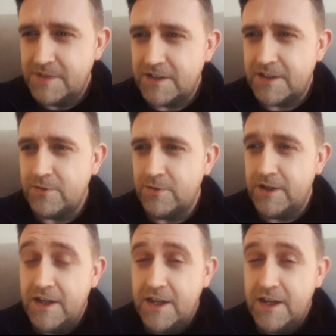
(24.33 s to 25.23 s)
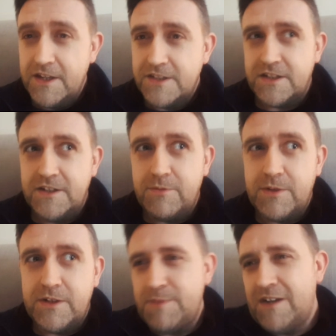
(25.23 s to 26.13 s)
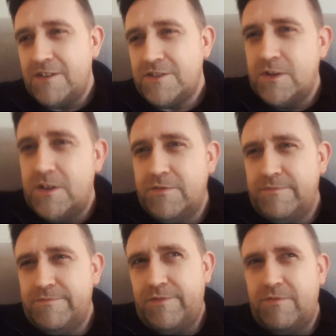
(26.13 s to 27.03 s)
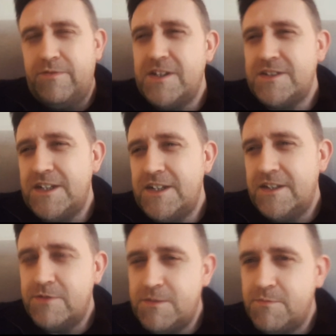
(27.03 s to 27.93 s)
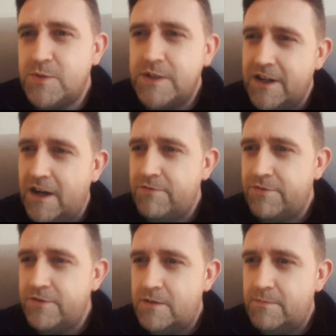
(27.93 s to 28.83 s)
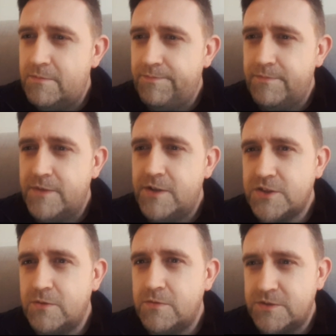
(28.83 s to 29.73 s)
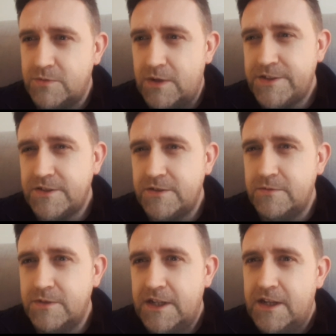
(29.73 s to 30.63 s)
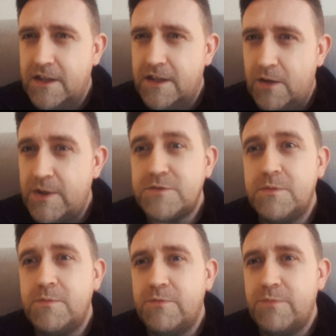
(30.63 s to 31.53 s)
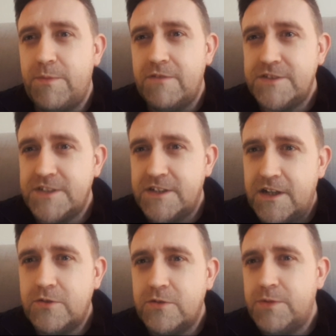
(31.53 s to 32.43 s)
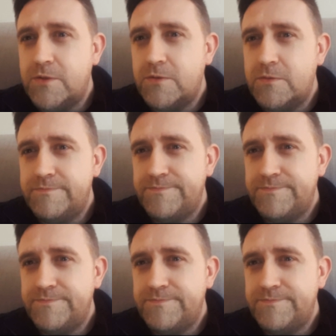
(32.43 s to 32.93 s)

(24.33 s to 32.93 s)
Okay, cool. Yeah. So yeah, when I was about 12, 13, it was in between going from middle school to upper school. I went swimming with my brothers at the local pool,